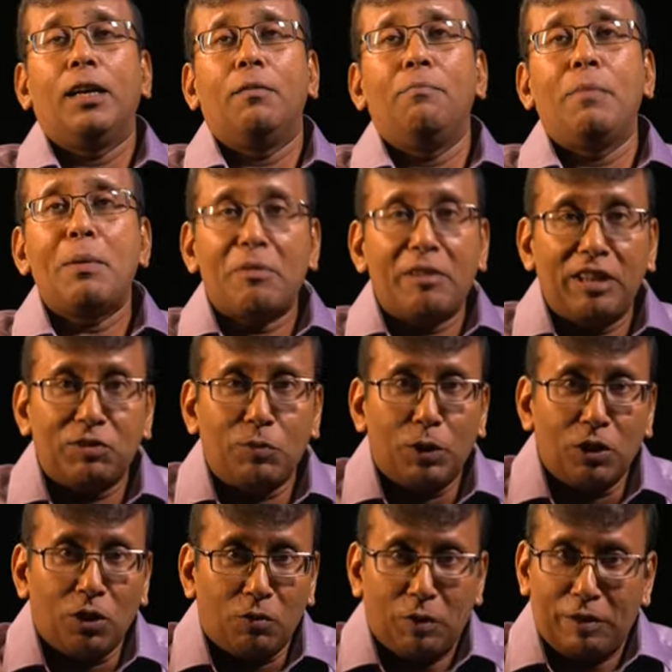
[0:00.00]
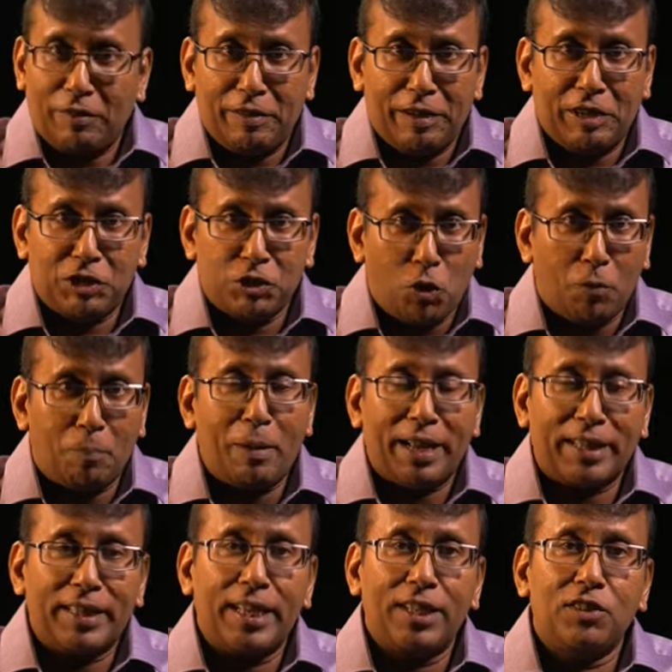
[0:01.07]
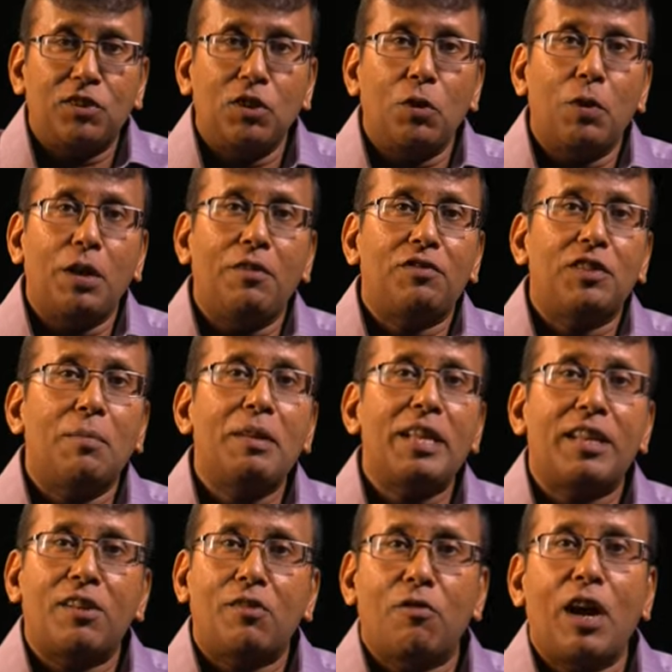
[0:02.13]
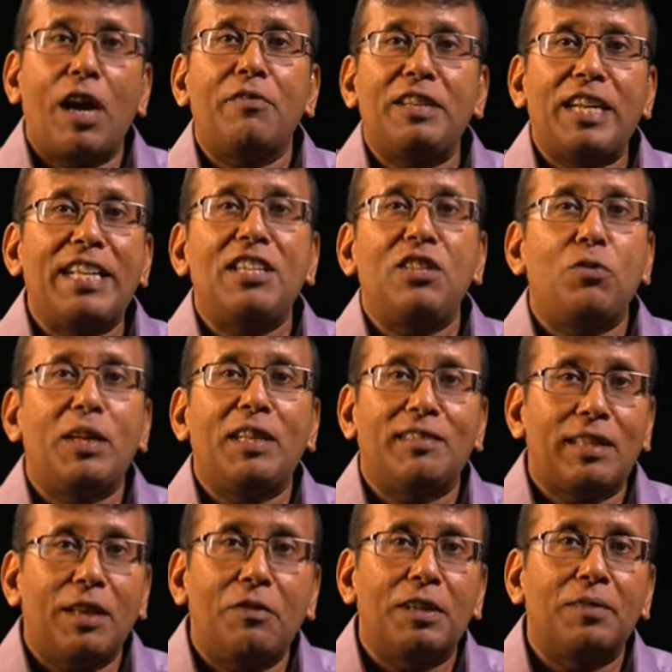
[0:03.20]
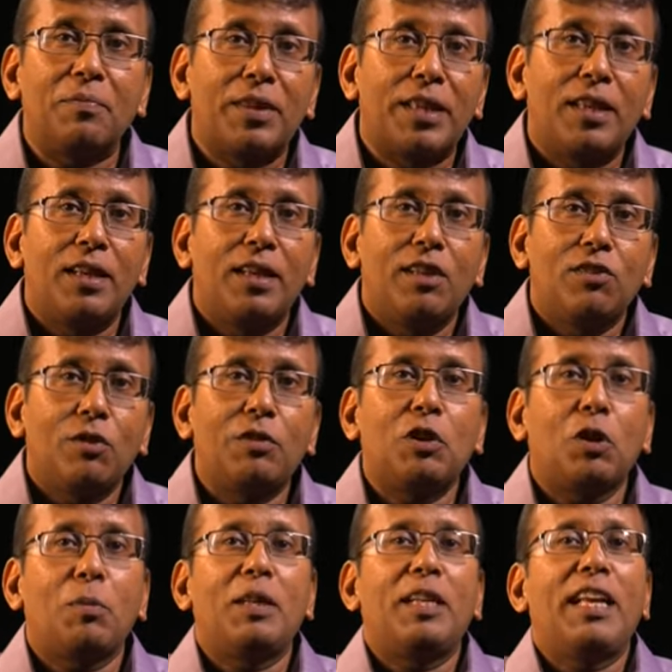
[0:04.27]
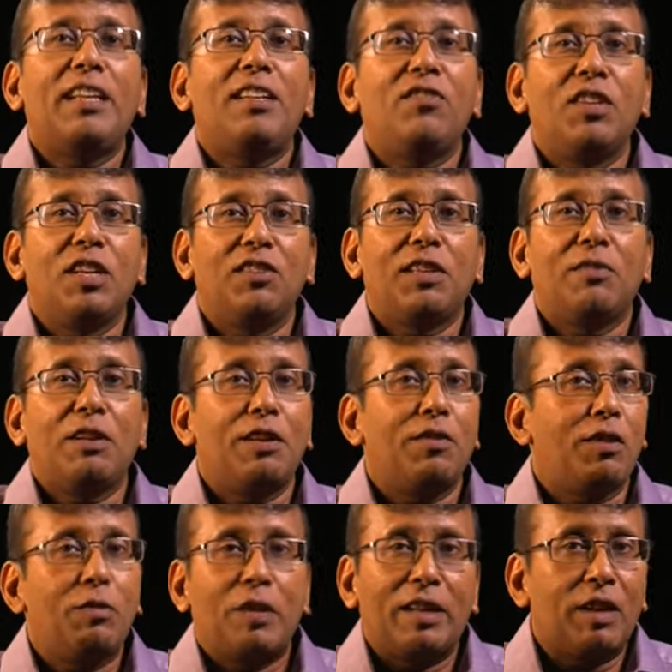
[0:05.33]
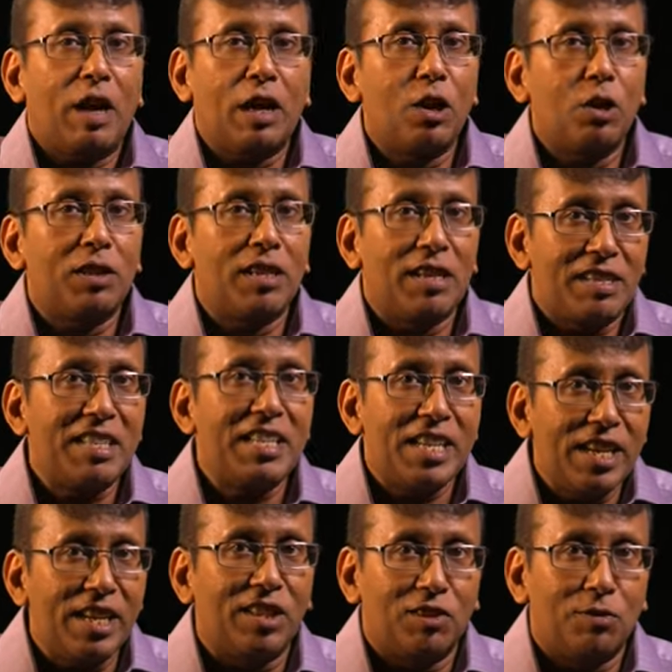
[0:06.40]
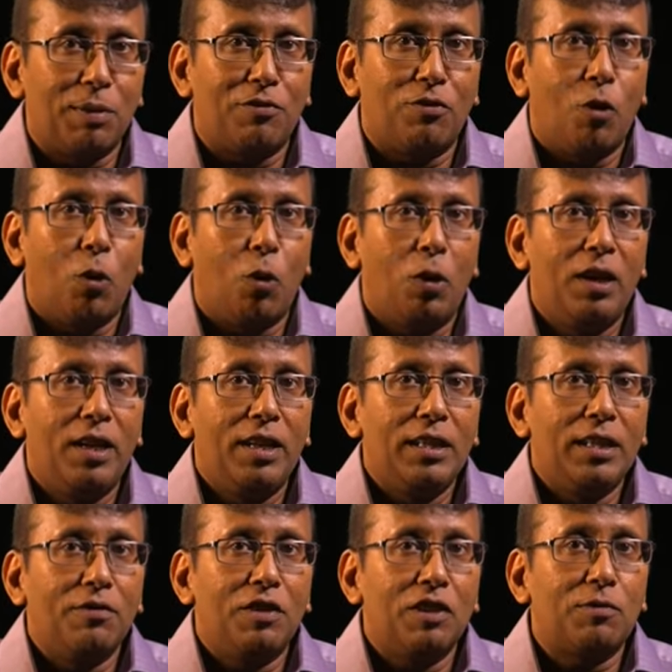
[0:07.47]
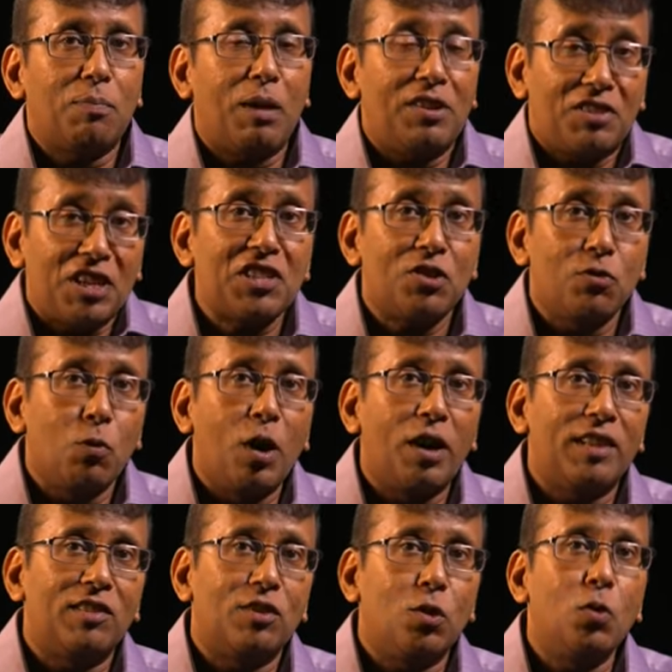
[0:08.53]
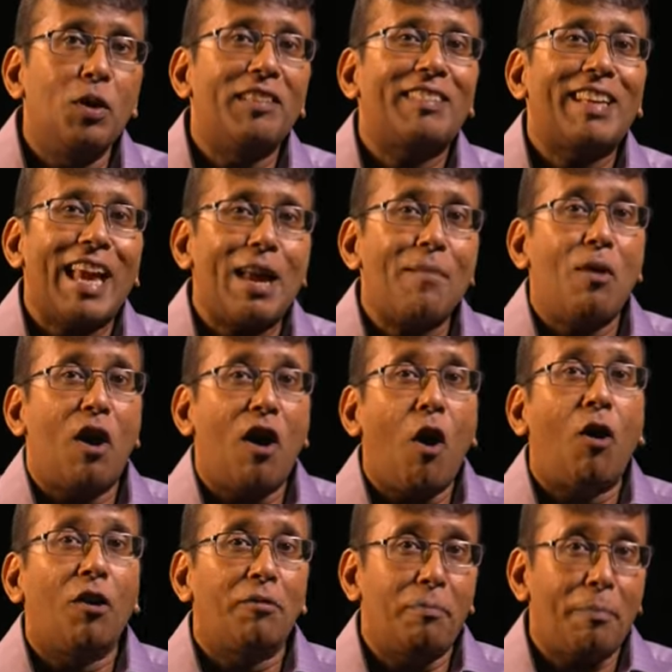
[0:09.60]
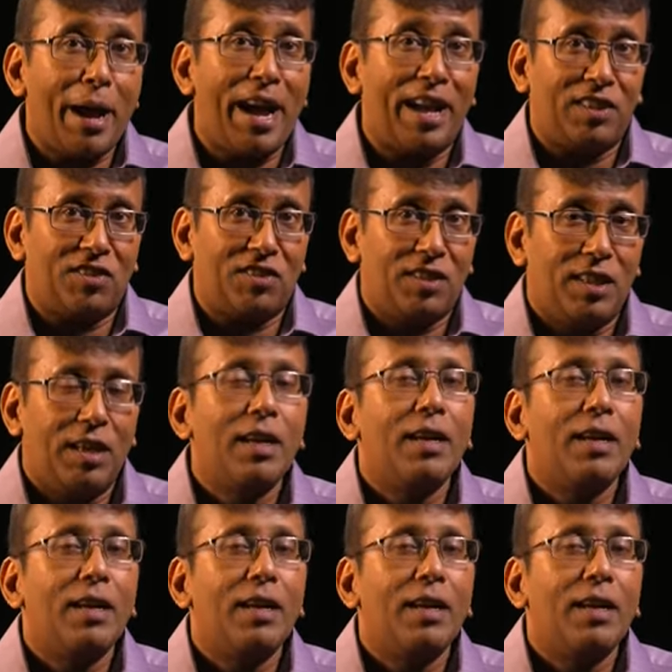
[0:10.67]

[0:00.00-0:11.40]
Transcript: memories were very short back then. So if somebody had arrived in 1827, so we talk about 1837, a good 30 years before the first plantation workers and coolies came en masse,